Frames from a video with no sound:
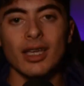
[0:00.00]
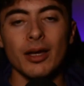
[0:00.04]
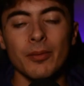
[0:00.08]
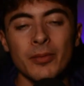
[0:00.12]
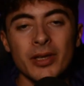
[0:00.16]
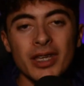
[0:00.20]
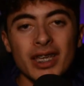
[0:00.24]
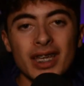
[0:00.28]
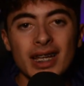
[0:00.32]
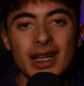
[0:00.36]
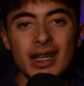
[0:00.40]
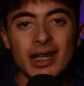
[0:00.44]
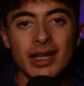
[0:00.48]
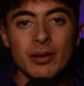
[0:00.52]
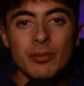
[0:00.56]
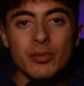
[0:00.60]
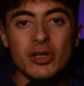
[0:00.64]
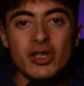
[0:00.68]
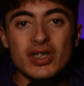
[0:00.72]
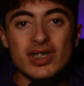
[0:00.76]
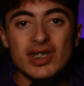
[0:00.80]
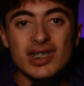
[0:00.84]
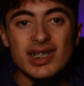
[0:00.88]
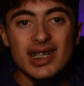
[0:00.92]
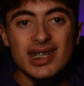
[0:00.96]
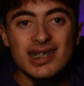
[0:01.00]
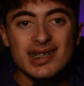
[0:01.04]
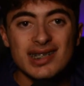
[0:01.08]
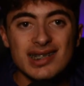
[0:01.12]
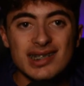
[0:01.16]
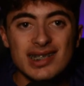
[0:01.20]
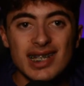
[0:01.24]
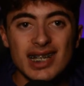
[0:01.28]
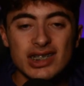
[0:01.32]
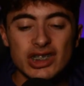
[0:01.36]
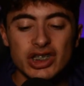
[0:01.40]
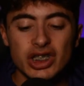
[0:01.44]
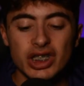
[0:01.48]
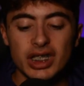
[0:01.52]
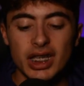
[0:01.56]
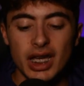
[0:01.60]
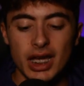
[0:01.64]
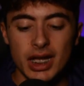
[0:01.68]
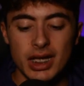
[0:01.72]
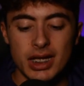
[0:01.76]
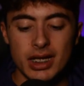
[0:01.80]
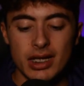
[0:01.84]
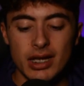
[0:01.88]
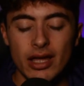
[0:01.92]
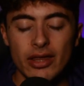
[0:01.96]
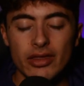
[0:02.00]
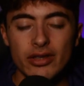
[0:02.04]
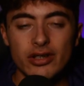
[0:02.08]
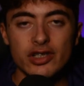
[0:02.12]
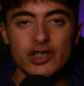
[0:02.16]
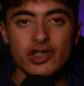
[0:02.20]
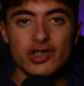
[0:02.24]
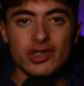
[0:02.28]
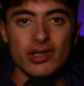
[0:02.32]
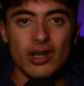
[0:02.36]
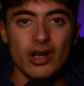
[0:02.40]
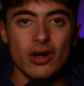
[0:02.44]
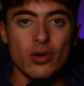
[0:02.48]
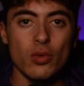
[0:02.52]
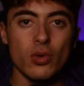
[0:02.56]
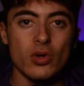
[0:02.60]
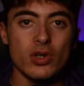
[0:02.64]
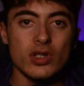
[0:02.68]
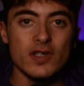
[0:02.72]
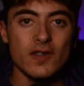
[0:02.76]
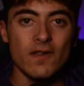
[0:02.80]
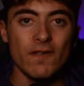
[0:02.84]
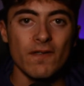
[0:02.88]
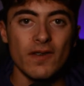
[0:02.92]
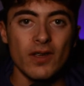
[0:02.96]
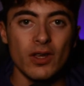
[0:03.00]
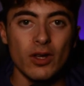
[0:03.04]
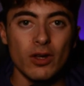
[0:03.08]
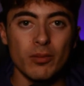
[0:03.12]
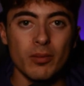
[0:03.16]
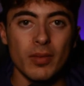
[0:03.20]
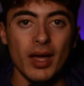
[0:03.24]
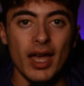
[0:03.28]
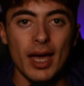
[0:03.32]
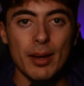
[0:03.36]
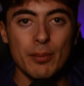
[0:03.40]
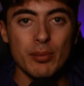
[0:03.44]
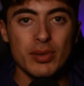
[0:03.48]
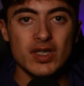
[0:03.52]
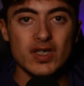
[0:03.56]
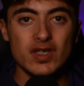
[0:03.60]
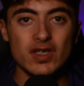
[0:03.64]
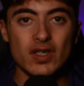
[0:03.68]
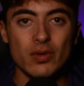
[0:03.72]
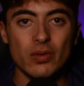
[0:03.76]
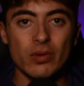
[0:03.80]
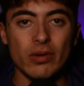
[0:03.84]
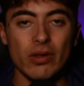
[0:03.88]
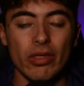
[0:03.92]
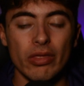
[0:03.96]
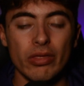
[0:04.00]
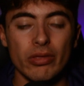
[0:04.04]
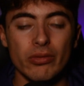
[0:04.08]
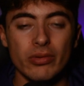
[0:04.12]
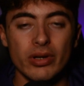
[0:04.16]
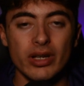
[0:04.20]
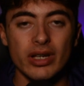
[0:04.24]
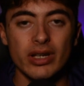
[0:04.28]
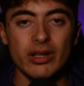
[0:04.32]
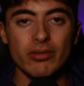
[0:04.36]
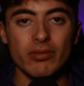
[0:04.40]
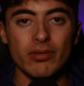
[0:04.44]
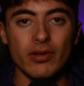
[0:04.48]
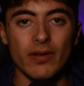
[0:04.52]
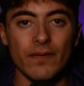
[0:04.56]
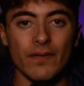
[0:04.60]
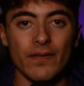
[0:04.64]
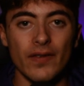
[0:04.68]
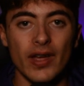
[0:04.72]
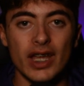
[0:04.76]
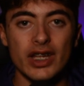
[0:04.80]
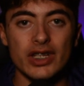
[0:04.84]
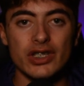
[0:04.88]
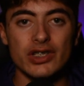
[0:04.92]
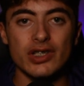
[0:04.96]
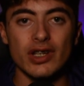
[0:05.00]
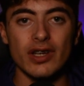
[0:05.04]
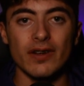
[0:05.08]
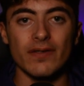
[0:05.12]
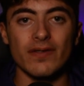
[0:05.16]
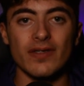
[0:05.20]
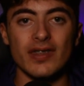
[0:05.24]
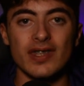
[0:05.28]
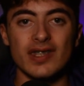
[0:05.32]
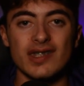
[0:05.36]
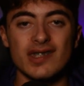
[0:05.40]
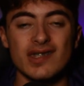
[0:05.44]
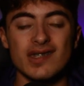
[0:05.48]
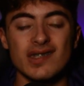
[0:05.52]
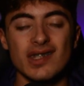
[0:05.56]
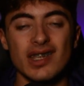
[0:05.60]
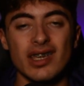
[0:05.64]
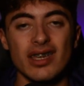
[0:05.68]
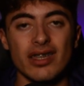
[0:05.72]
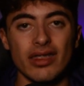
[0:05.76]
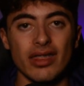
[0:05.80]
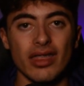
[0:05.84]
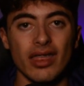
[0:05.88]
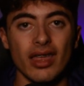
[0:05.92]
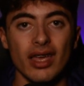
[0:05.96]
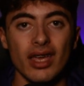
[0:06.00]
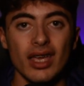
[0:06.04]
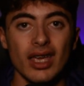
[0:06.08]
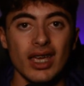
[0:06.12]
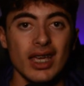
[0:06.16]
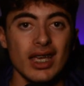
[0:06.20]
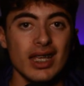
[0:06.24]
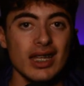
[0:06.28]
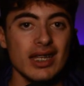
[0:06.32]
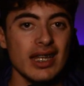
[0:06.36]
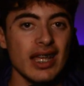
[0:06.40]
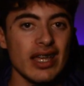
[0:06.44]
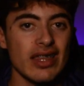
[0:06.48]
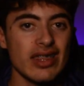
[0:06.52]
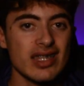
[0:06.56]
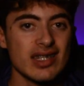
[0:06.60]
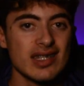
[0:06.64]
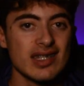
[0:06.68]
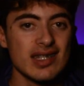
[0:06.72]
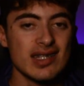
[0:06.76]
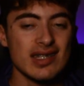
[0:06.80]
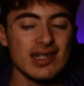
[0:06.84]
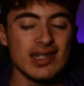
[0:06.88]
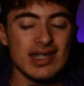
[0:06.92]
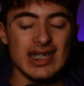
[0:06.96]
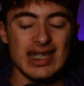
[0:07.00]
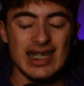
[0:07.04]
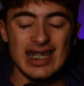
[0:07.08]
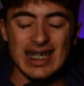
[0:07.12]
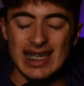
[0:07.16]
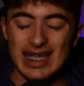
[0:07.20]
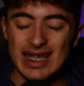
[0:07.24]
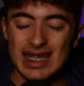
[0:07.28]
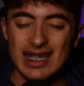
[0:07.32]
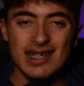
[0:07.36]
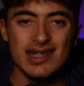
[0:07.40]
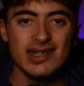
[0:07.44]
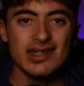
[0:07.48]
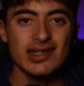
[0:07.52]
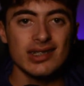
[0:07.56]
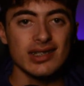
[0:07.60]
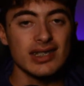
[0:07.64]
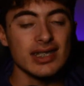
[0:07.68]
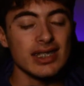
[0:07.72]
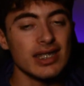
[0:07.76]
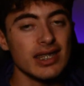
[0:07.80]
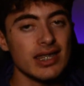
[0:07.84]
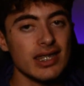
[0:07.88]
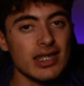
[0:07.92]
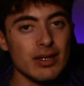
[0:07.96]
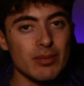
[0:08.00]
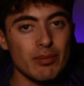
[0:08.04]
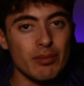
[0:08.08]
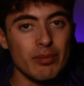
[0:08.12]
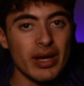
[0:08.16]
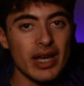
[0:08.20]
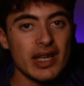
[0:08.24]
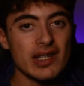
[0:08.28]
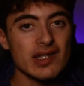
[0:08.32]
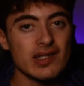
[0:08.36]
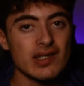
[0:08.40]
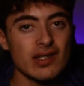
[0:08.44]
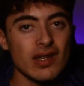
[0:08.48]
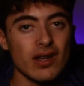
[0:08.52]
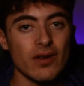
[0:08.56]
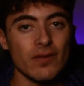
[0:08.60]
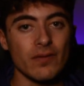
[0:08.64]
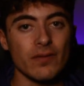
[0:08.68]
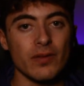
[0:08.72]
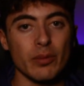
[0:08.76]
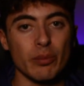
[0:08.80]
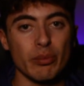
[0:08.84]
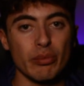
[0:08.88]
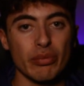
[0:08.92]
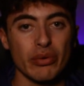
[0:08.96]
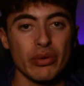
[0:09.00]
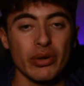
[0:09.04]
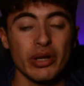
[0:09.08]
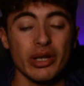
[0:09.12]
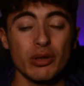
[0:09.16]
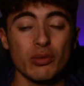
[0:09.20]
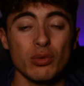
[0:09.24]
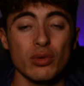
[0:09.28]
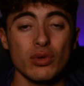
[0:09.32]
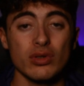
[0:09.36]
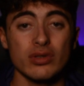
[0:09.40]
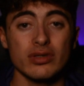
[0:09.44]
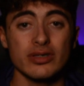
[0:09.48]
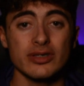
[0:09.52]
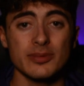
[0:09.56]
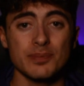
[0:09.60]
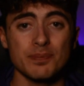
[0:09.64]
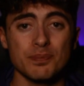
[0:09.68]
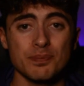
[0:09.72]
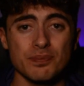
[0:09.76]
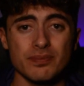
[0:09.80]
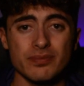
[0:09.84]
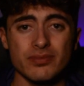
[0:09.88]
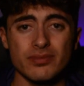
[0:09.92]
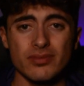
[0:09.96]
Coming in at number 6 is actually another Star Wars film, Episode 3, Revenge of the Sith. Now this is easily the best of the prequels.